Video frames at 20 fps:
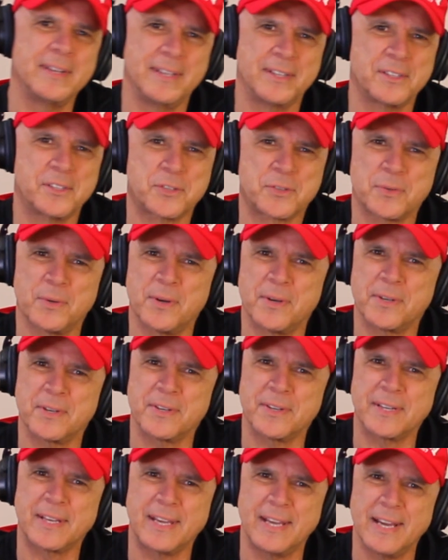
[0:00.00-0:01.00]
is
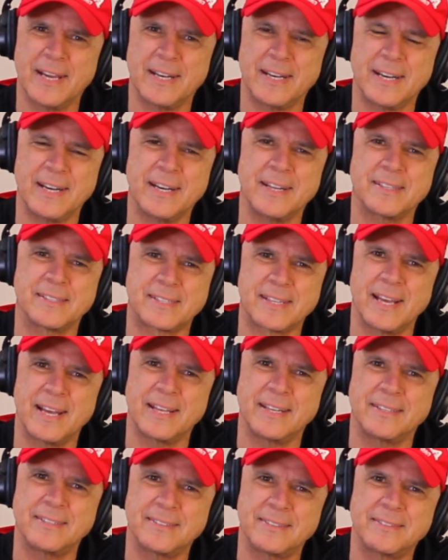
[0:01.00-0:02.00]
stronger in Canada. Is
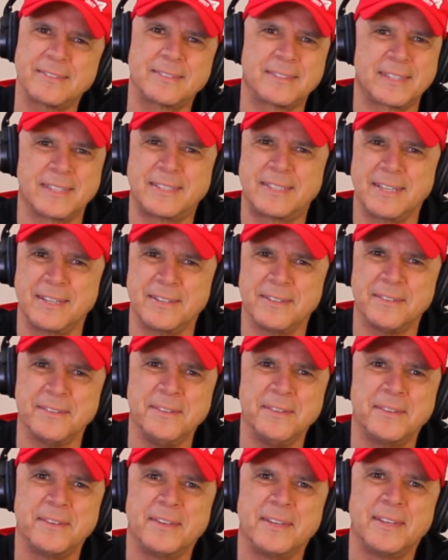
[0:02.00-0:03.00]
that the
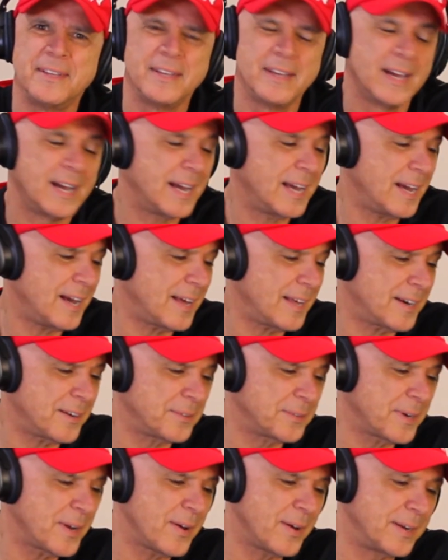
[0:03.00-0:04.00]
deal? I I
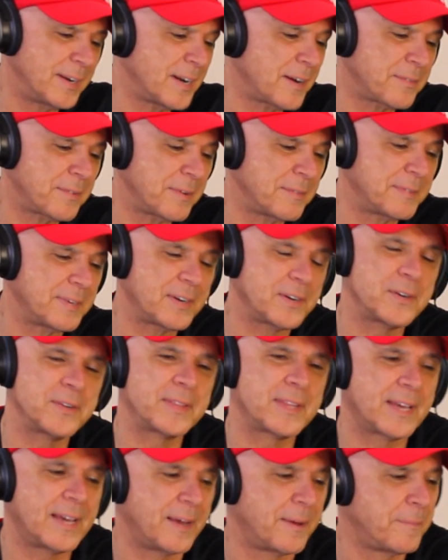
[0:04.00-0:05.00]
don't know. I never even
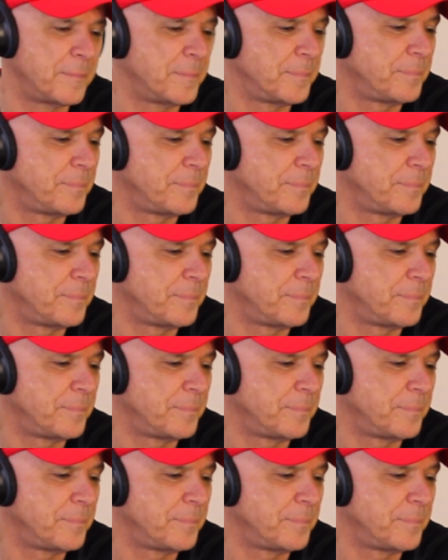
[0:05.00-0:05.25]
heard that.